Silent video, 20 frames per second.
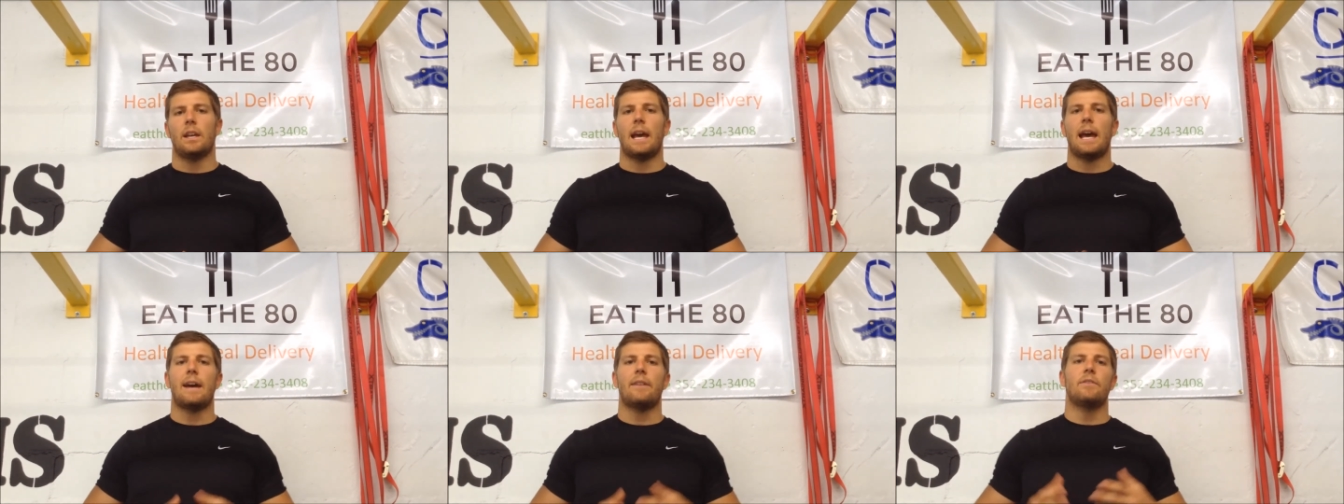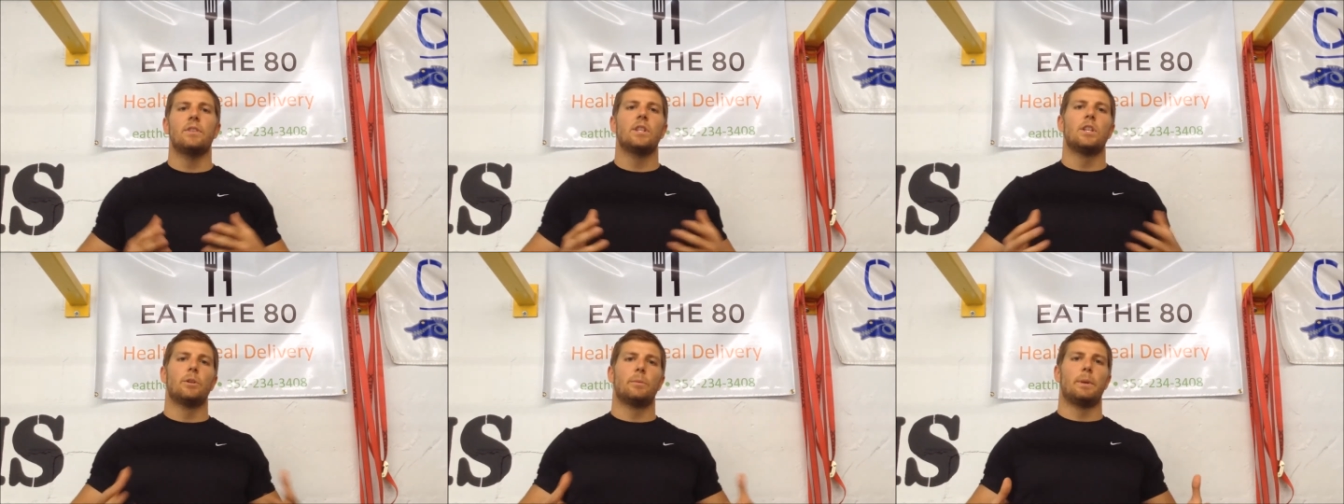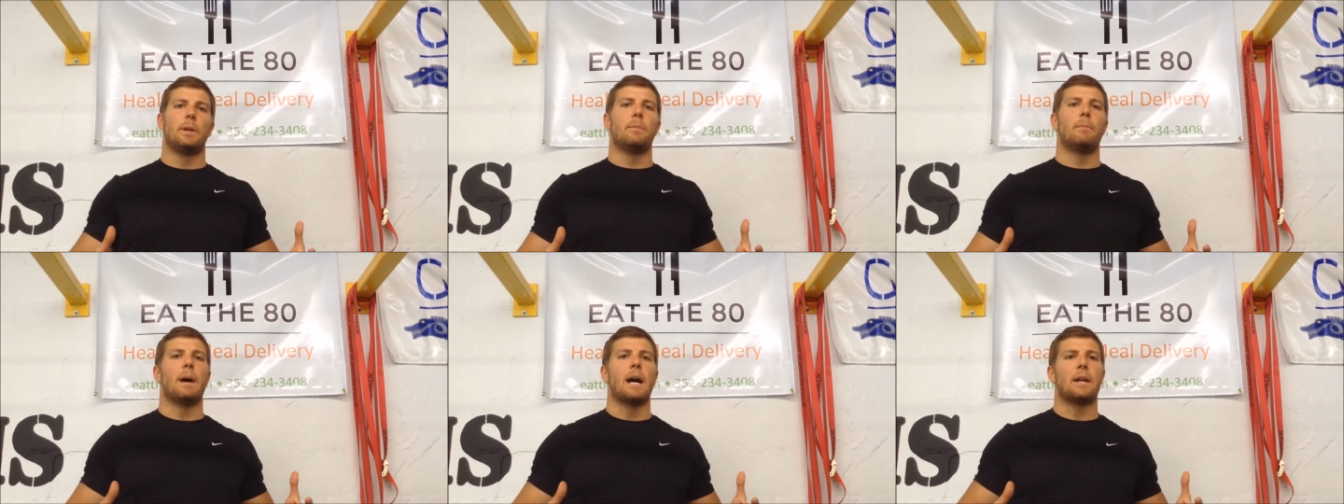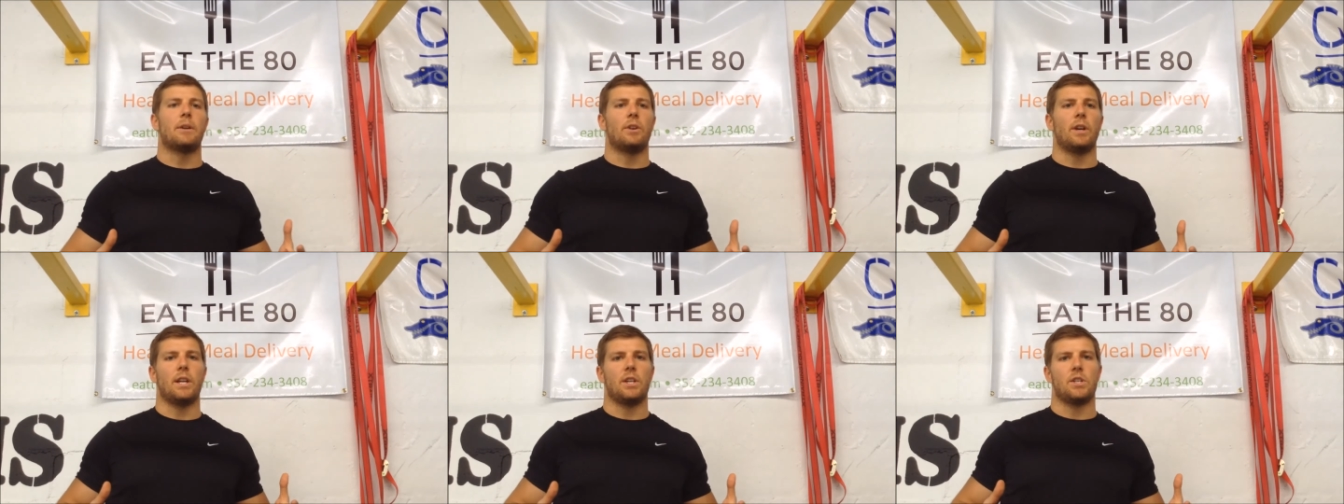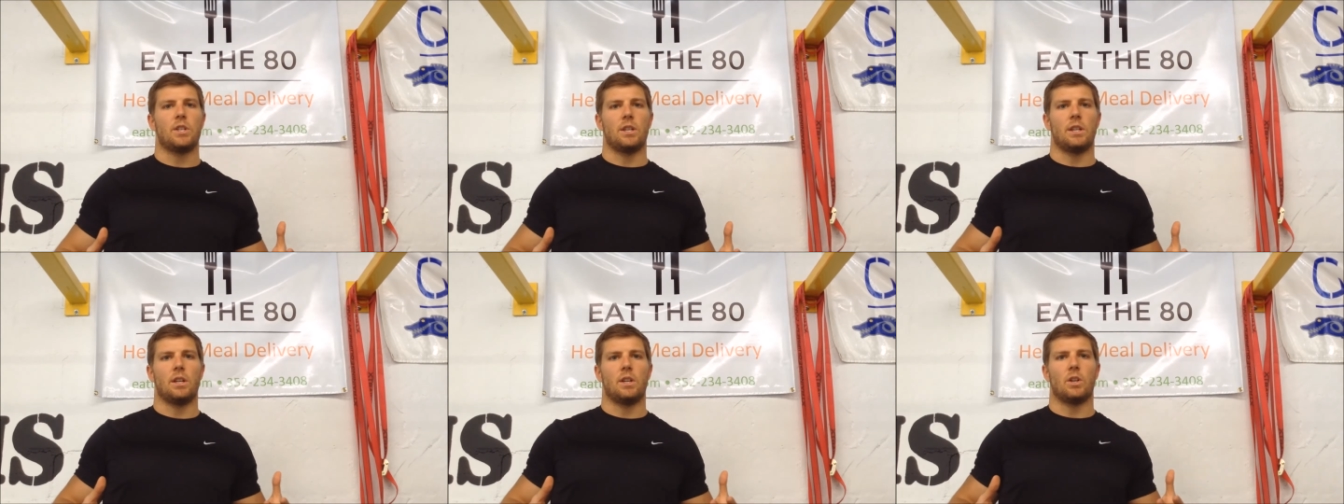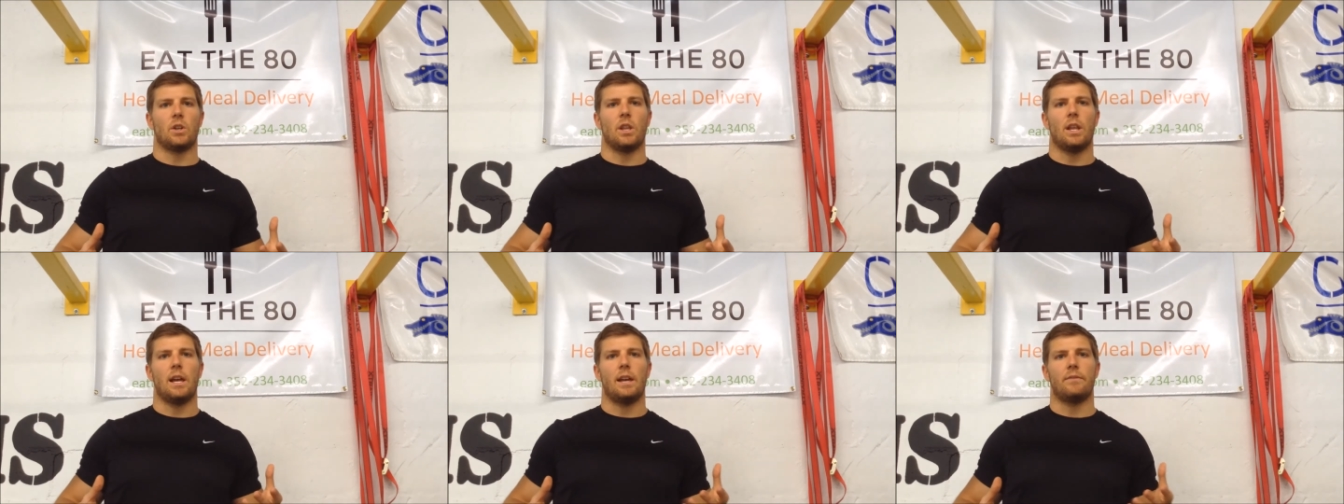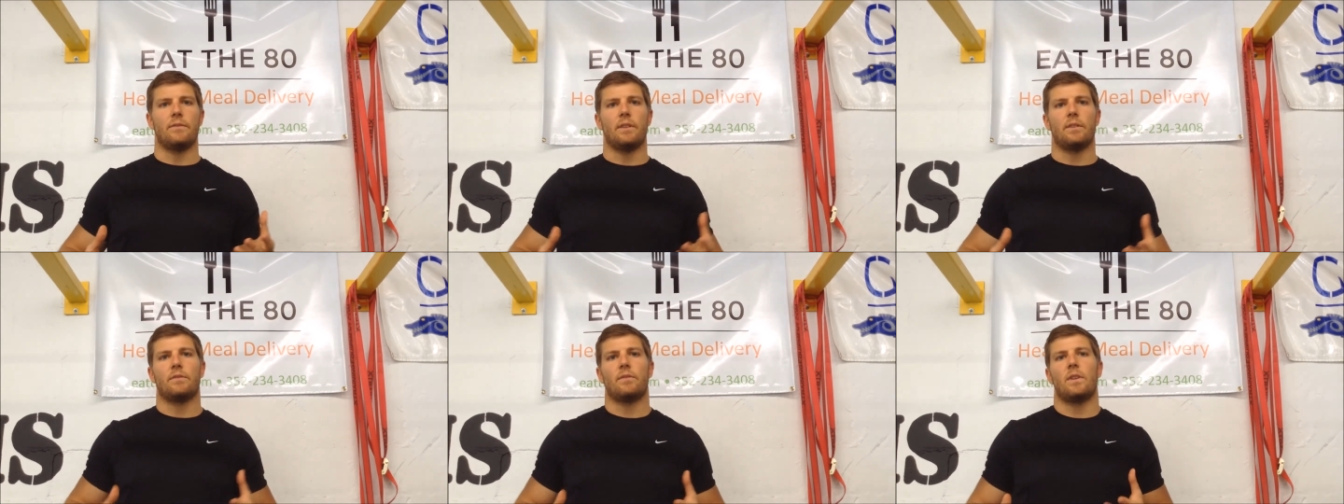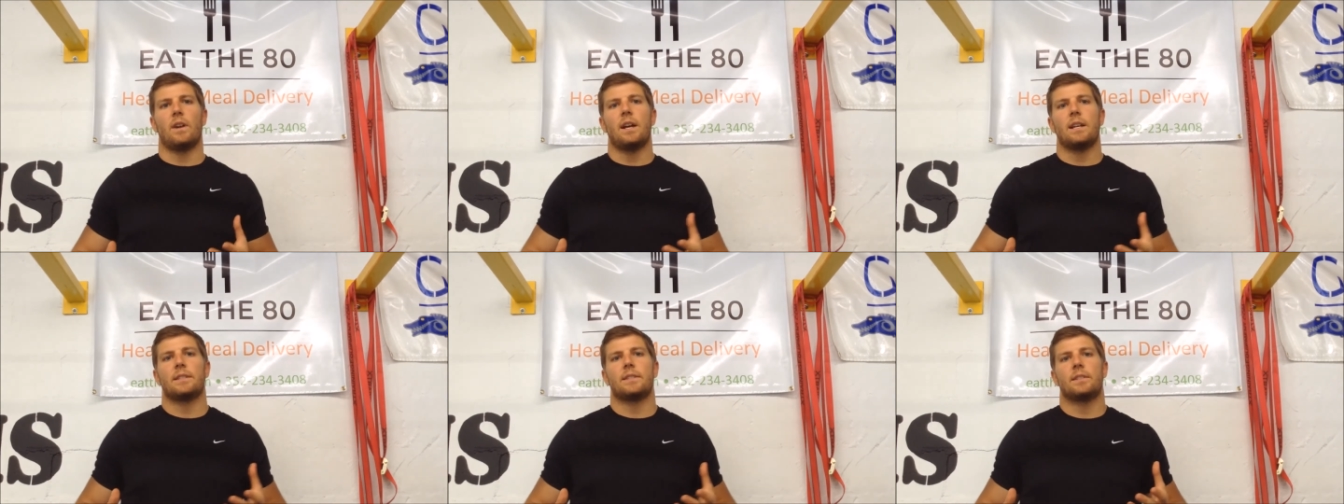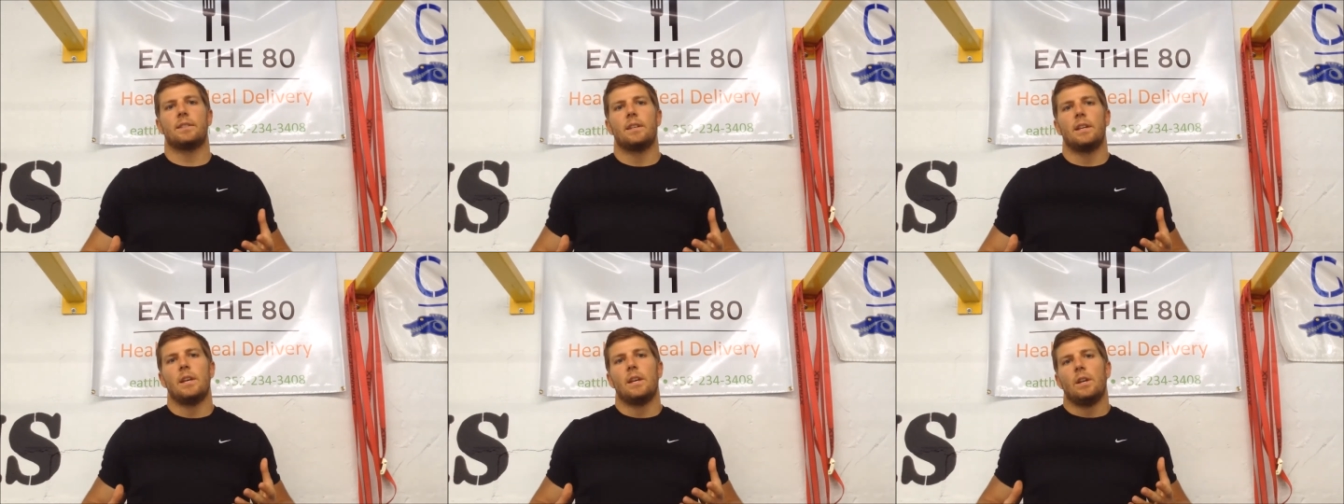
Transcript: have a little bit of moderation in your life. And for us,